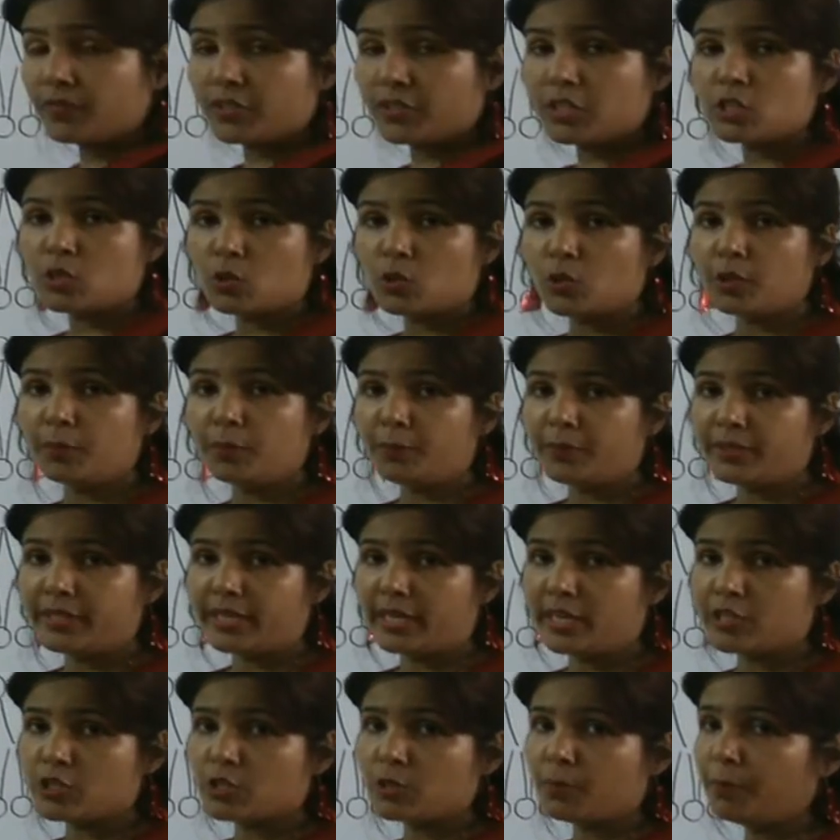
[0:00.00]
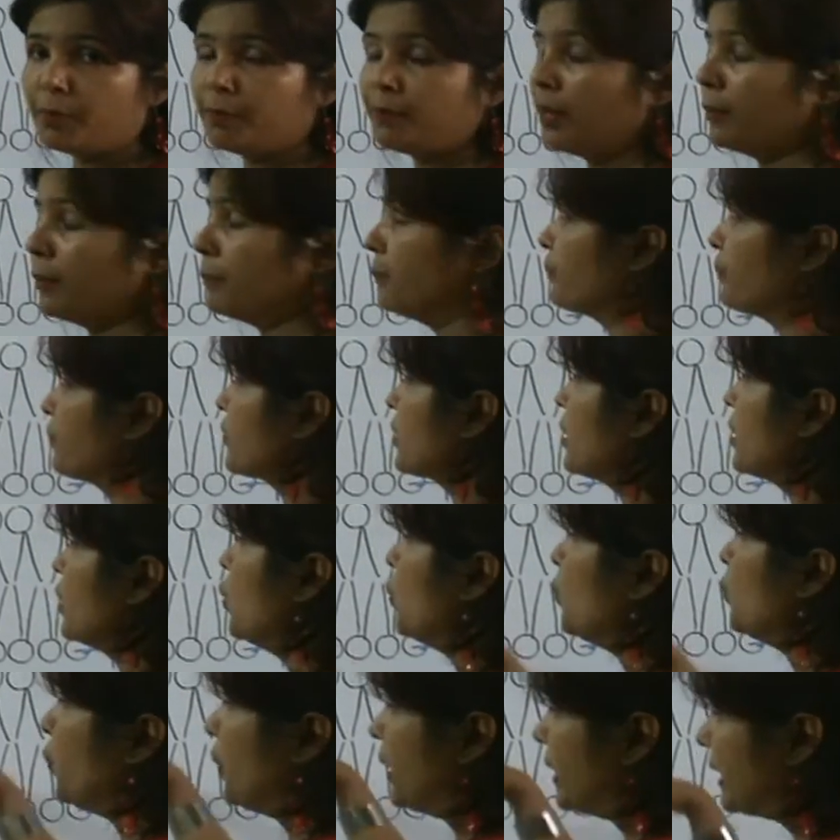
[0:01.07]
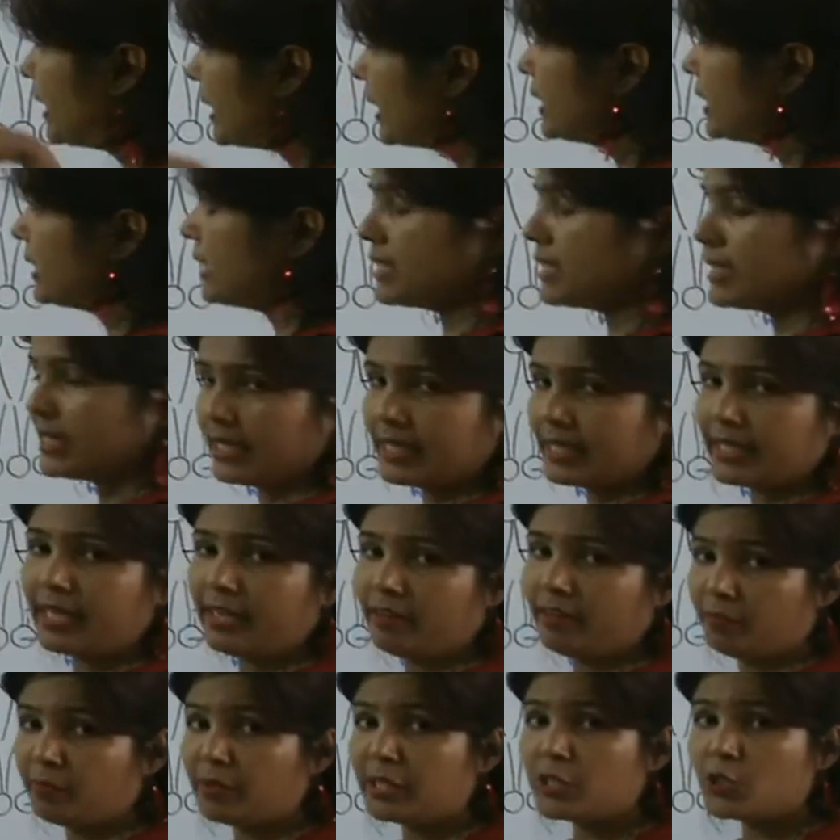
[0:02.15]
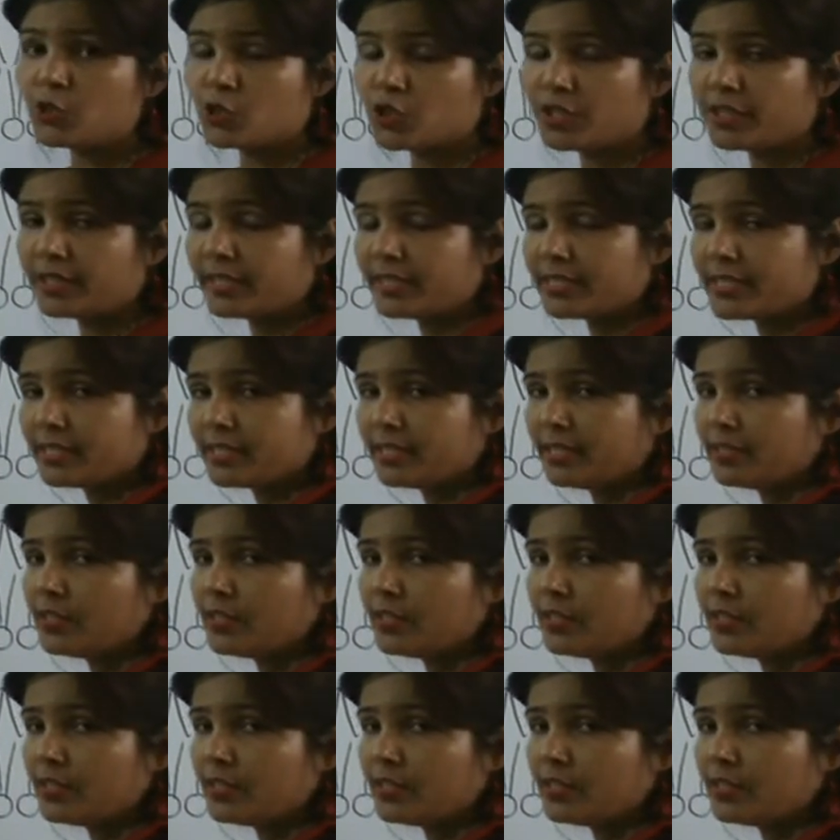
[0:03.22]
of this sodium potassium pump, within the cell, I have mentioned here it's the